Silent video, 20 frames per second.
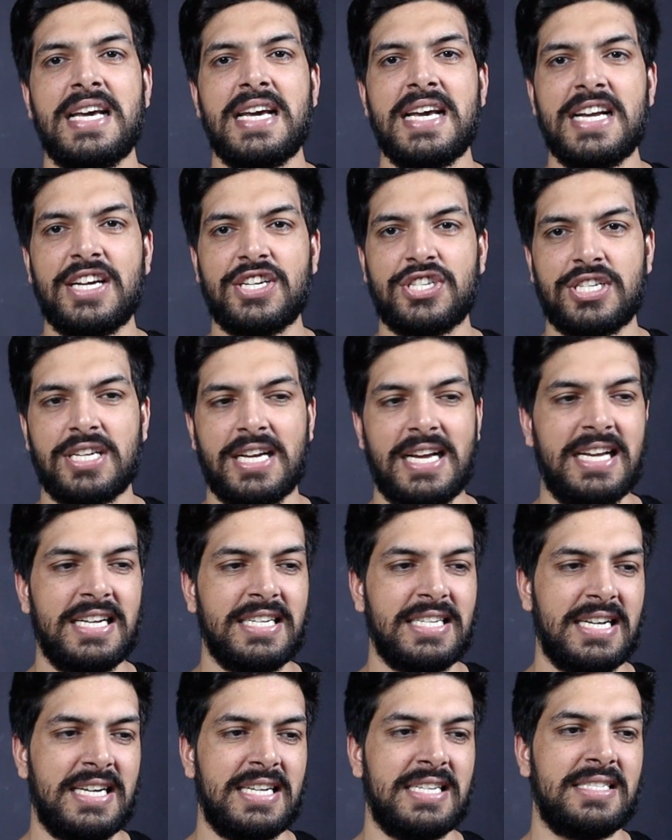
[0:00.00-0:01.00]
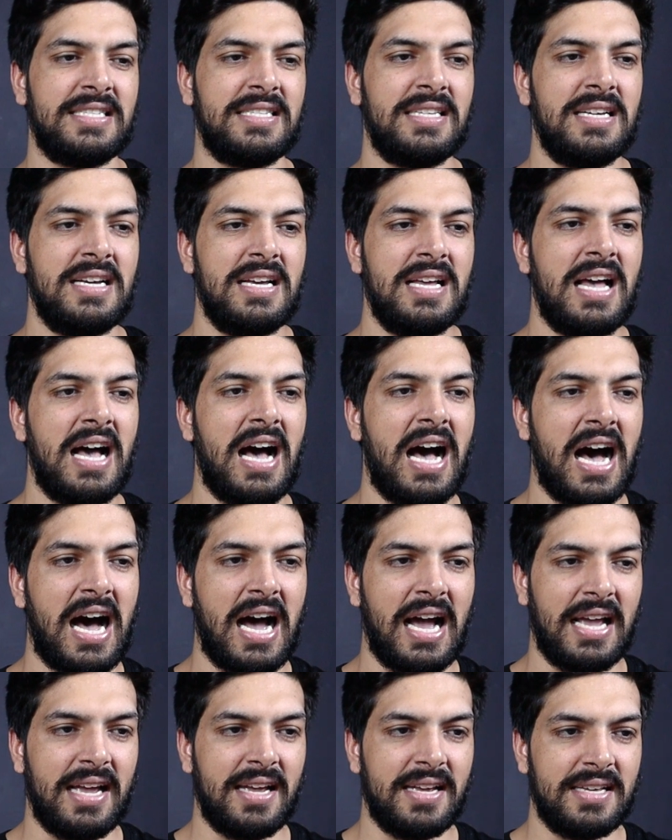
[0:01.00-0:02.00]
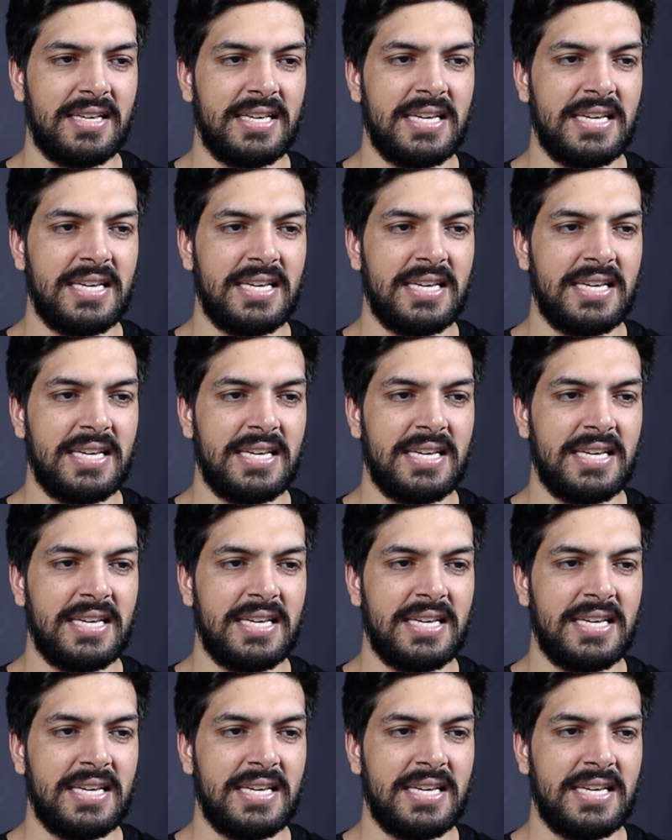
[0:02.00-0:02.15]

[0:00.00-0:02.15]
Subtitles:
ish. Ish is I.